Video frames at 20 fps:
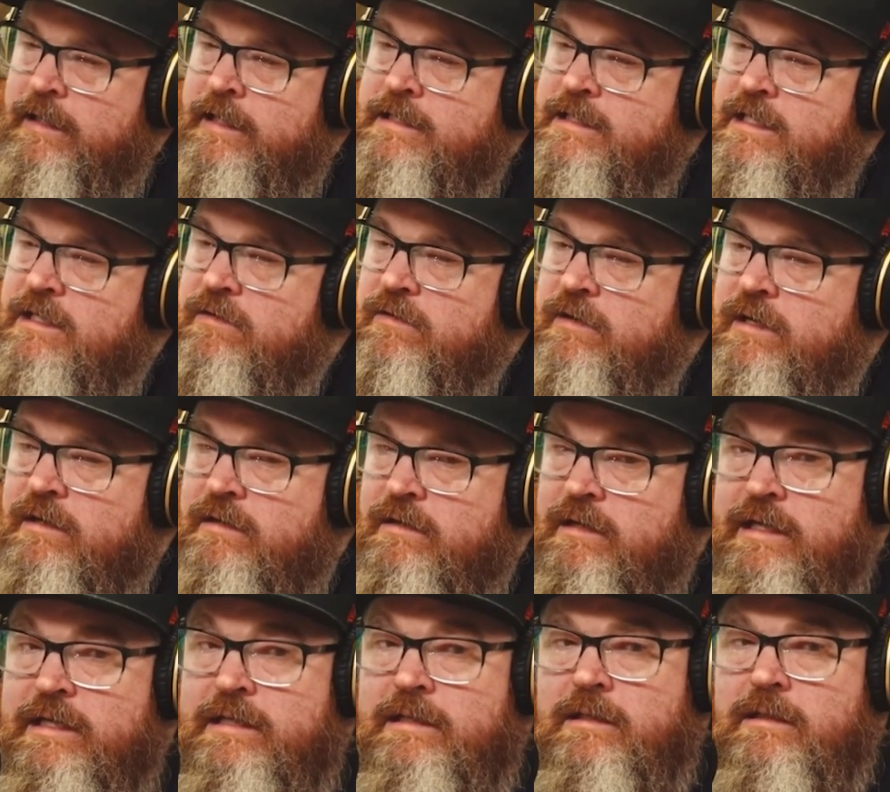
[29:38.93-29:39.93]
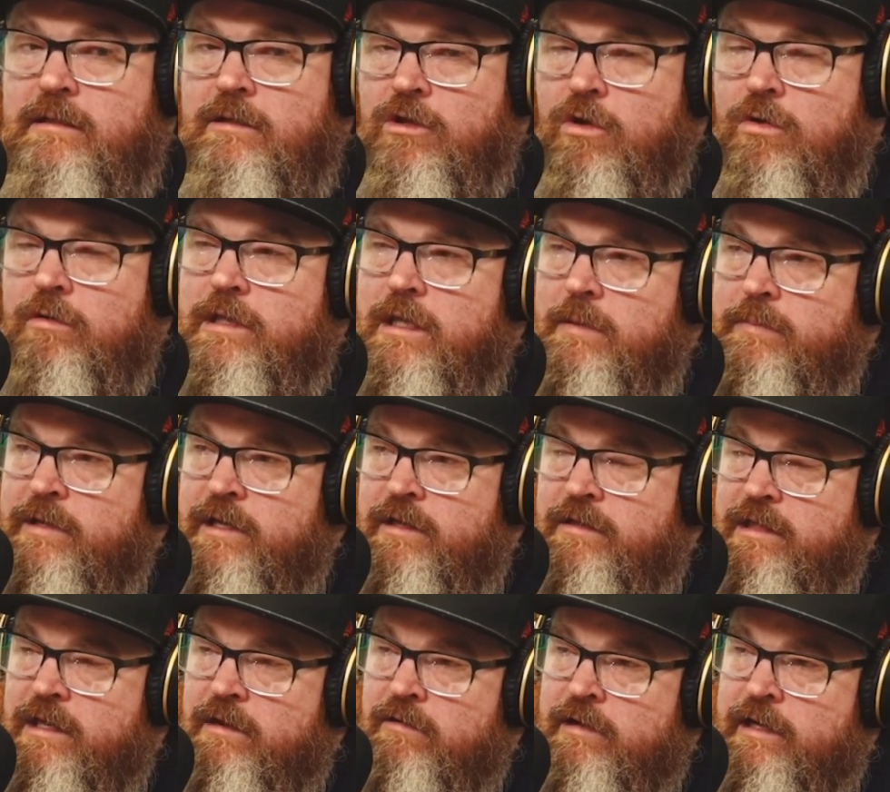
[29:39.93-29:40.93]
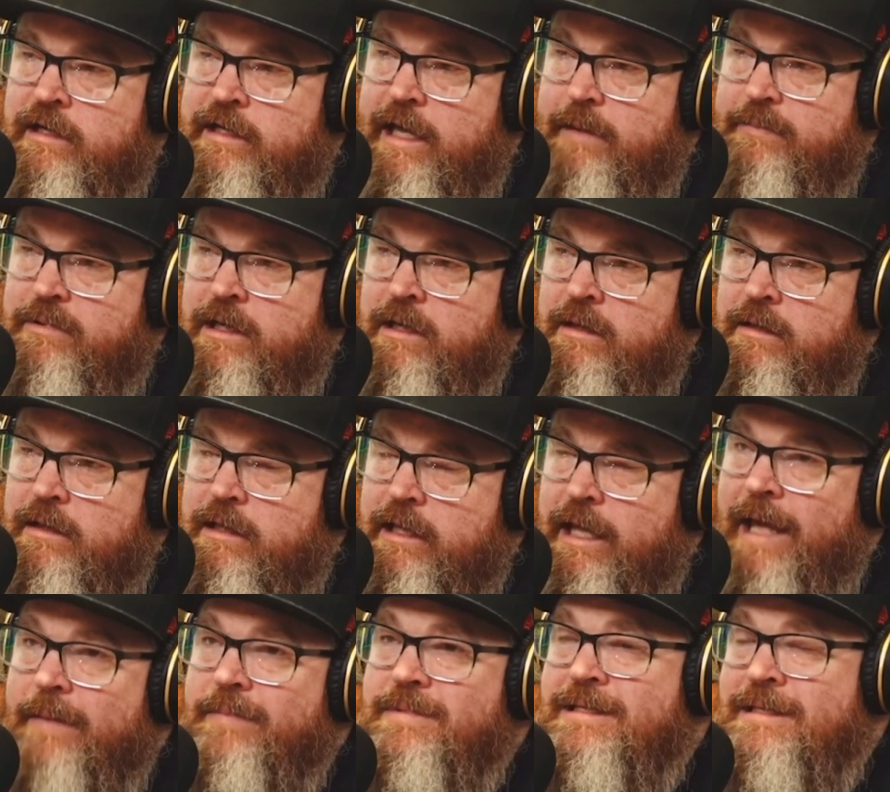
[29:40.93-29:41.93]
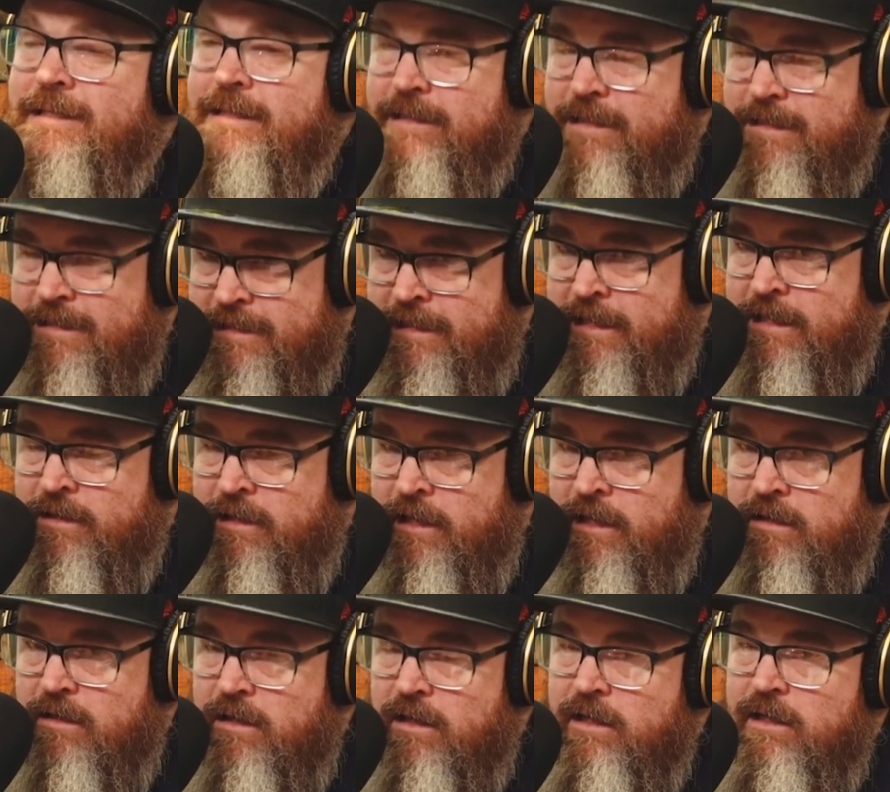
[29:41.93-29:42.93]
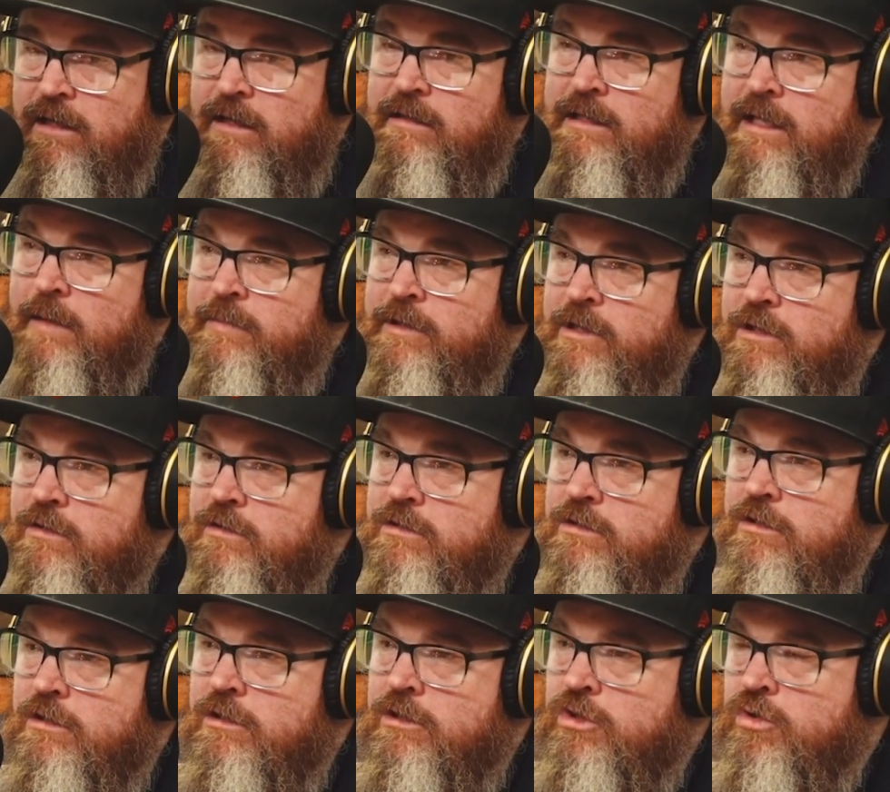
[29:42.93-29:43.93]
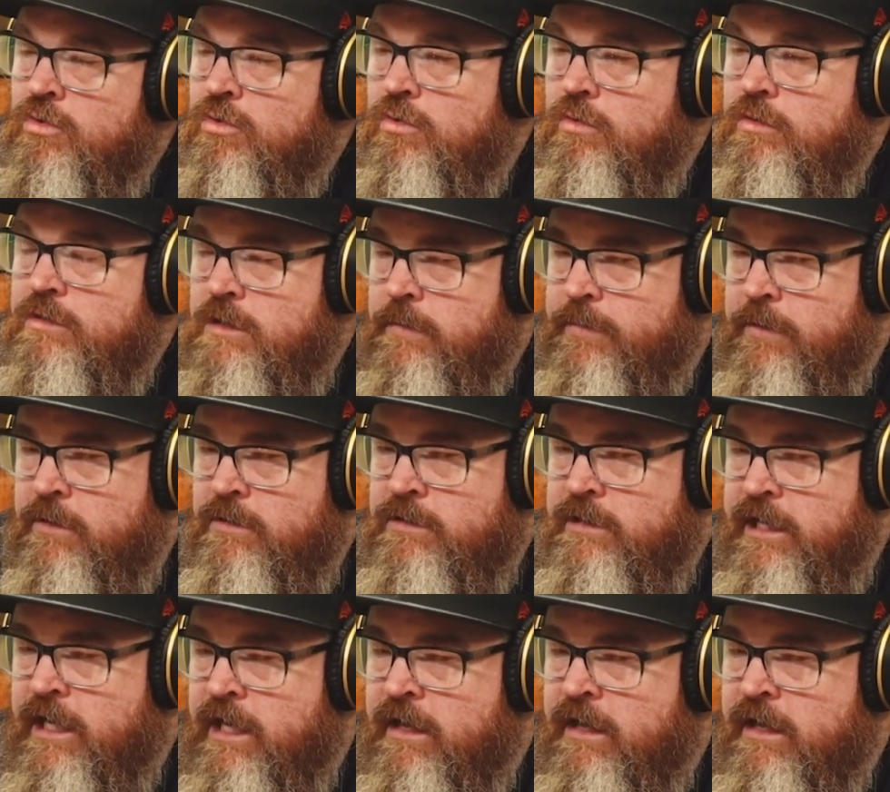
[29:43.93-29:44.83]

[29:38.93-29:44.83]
Is there a, a could there be a theory in captain captaincy then that because you're supposed to